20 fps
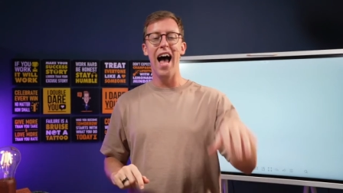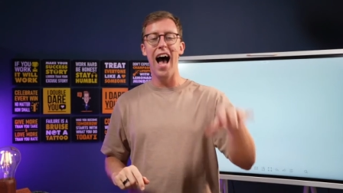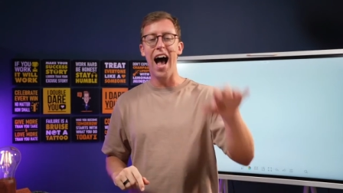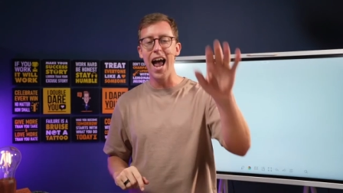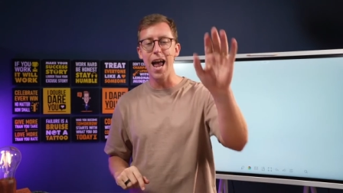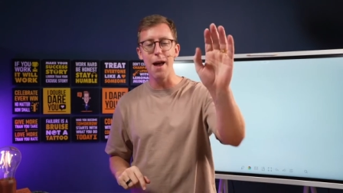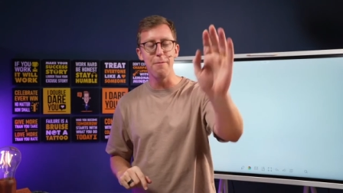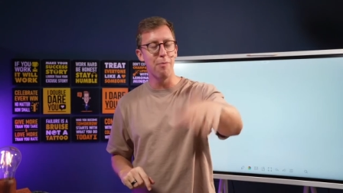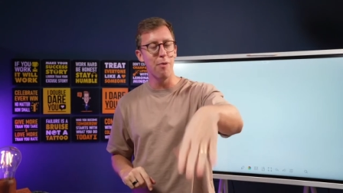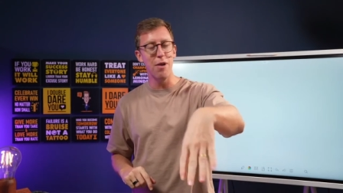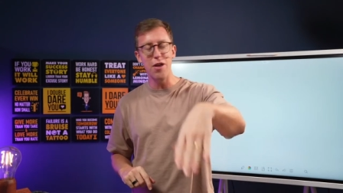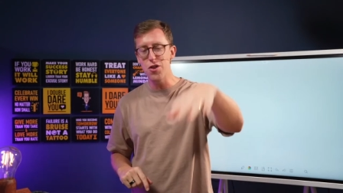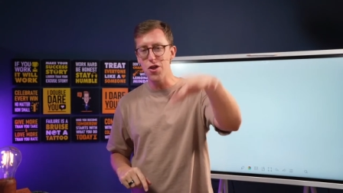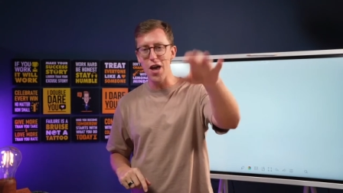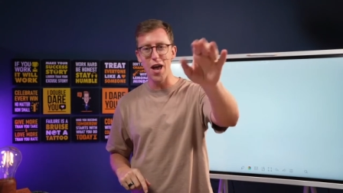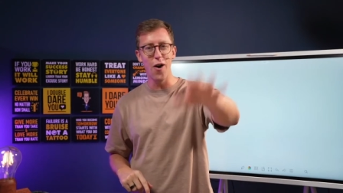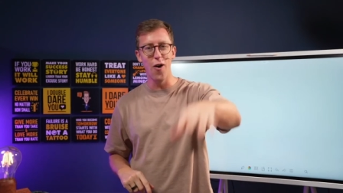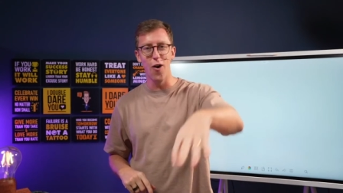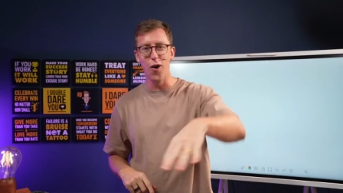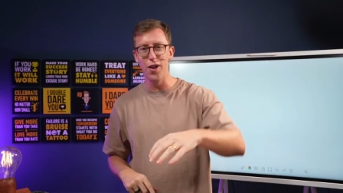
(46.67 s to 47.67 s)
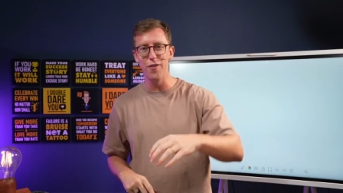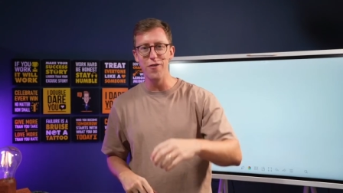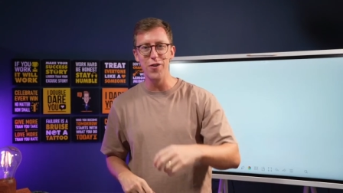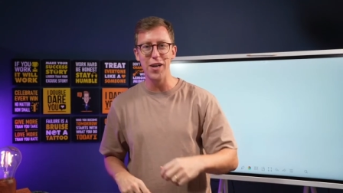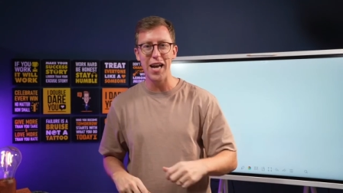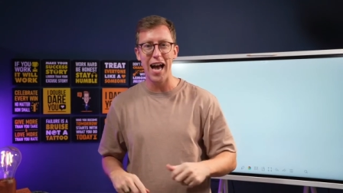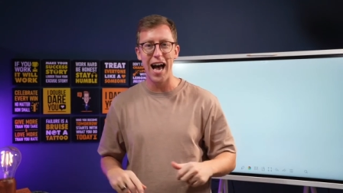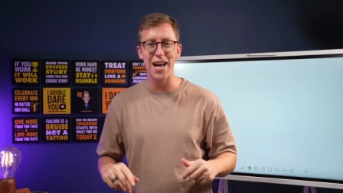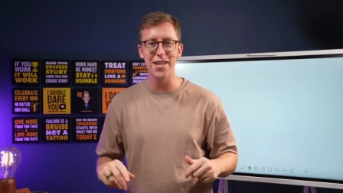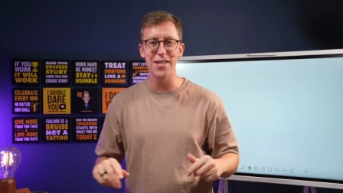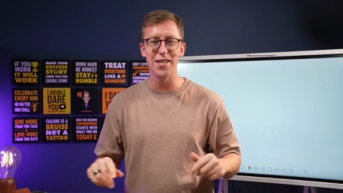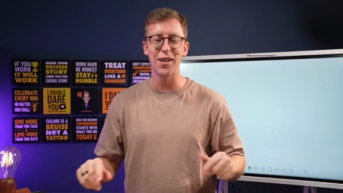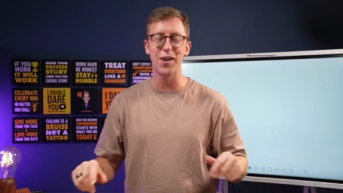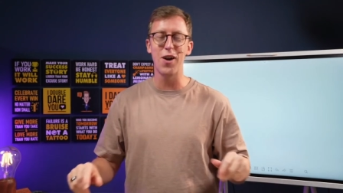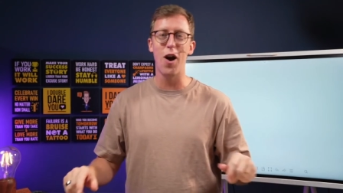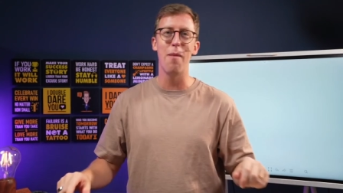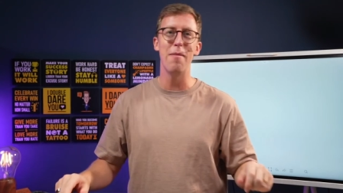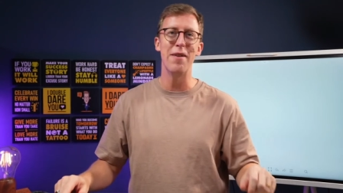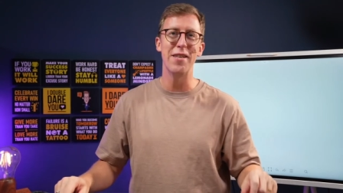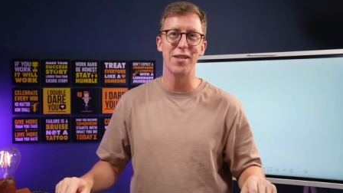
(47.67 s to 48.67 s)
I appreciate all of you guys in the
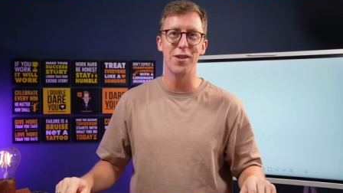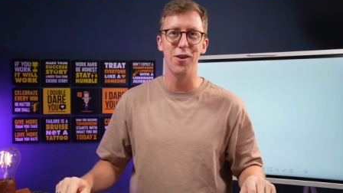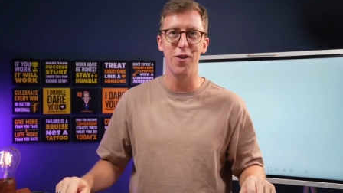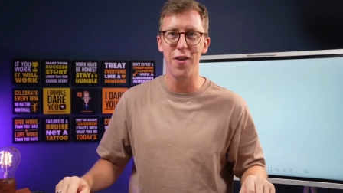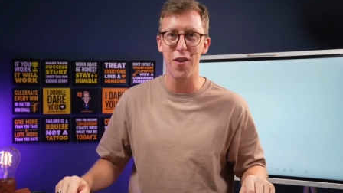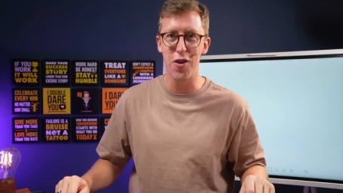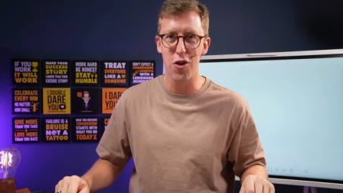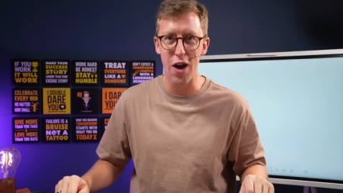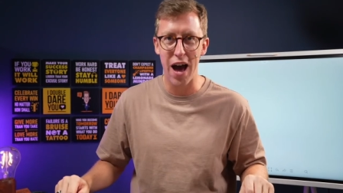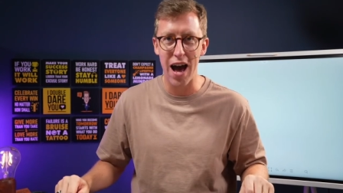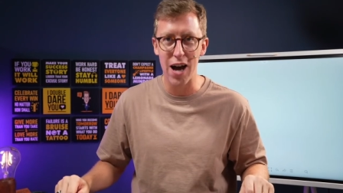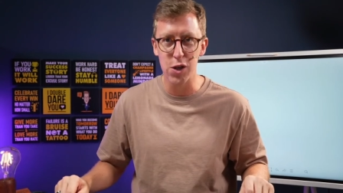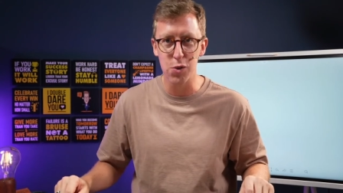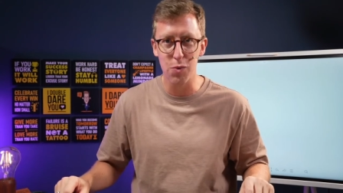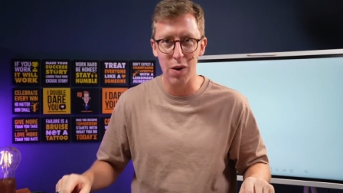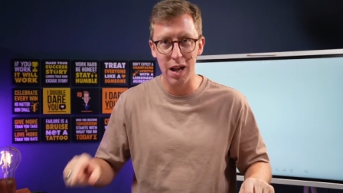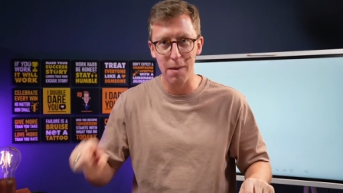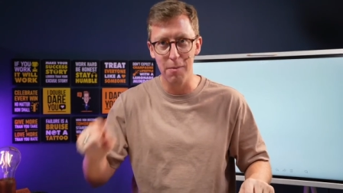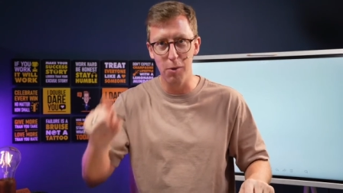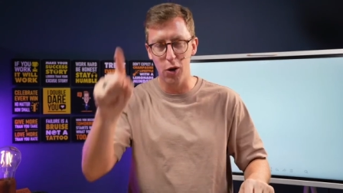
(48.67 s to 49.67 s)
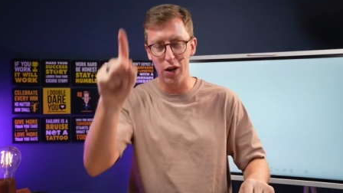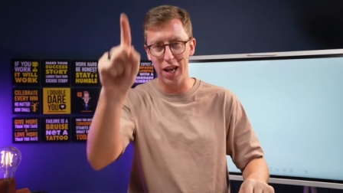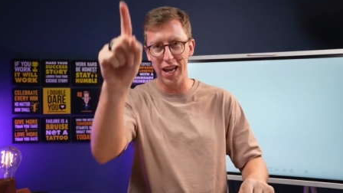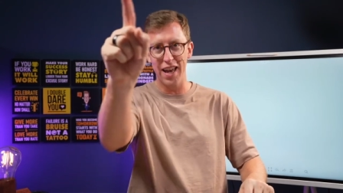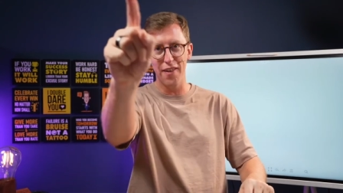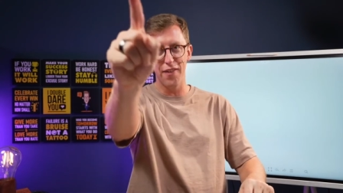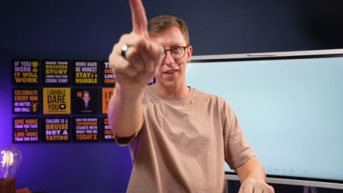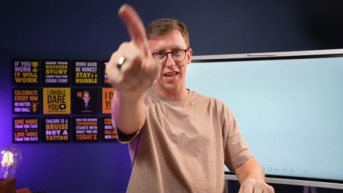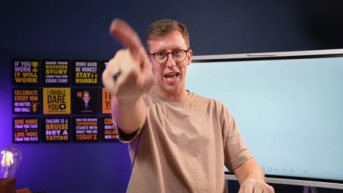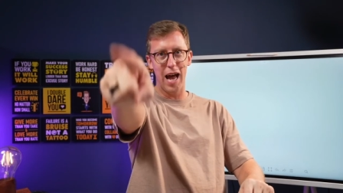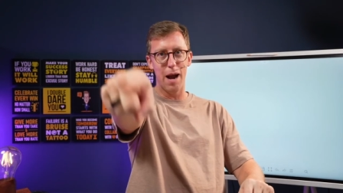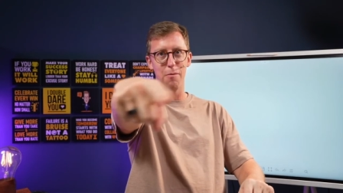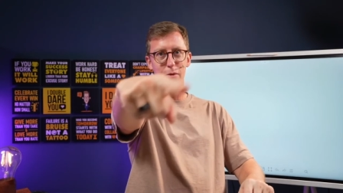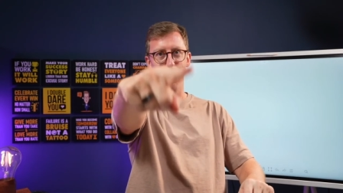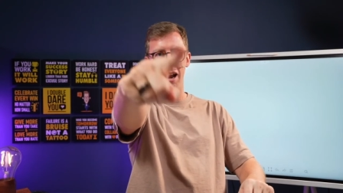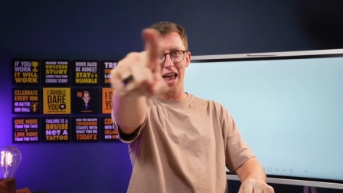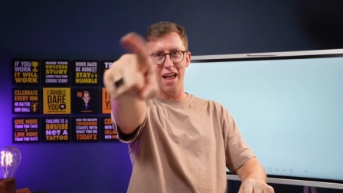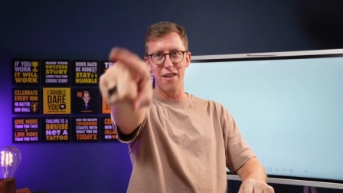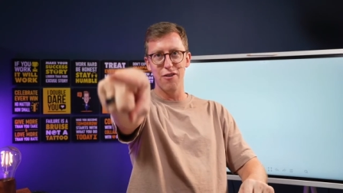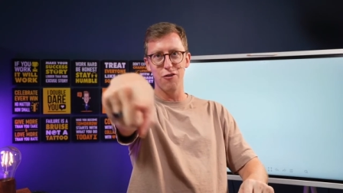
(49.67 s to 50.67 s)
comments and on the chat as well. I'm looking at the
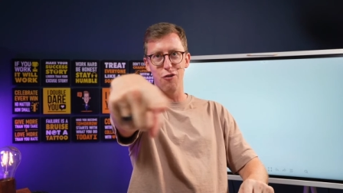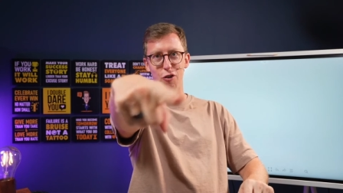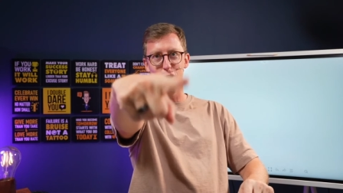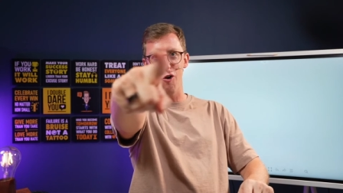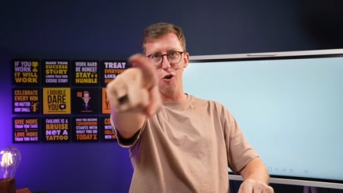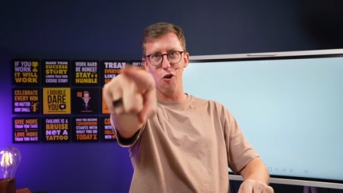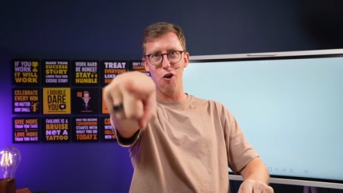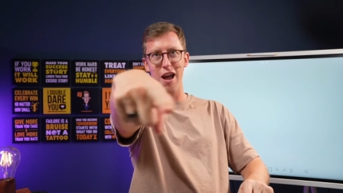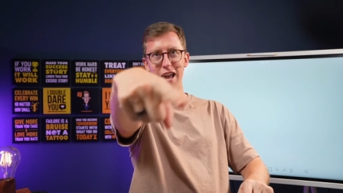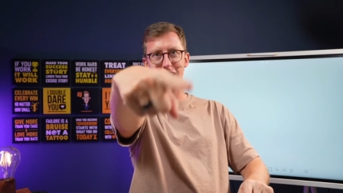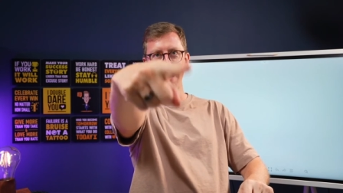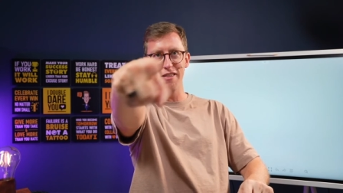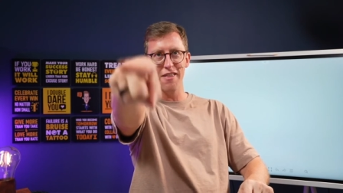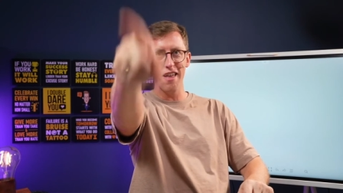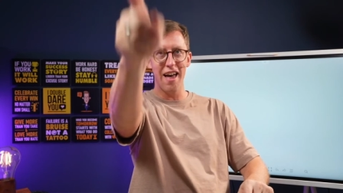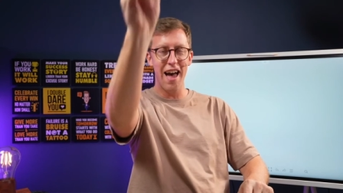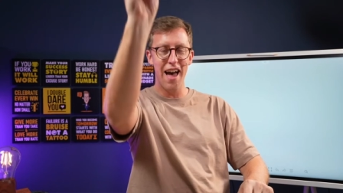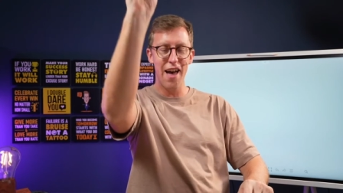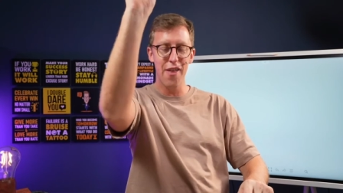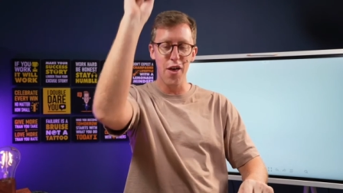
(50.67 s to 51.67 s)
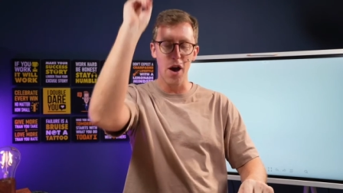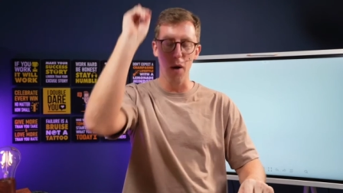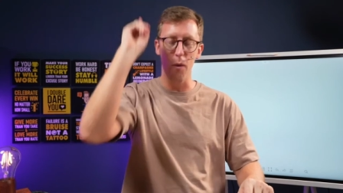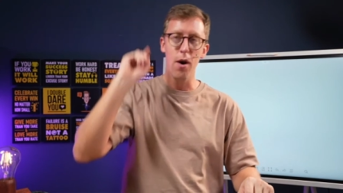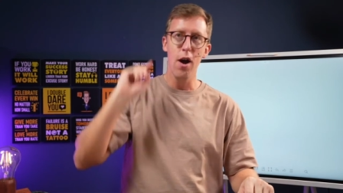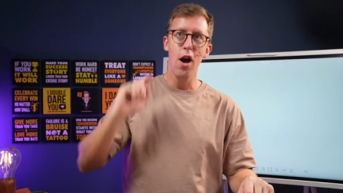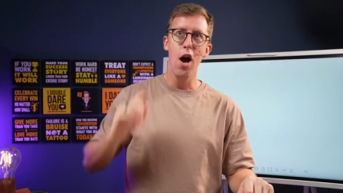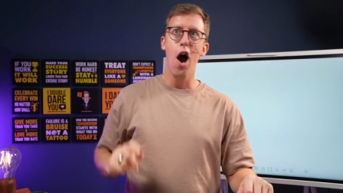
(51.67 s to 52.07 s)
camera lens right there, though.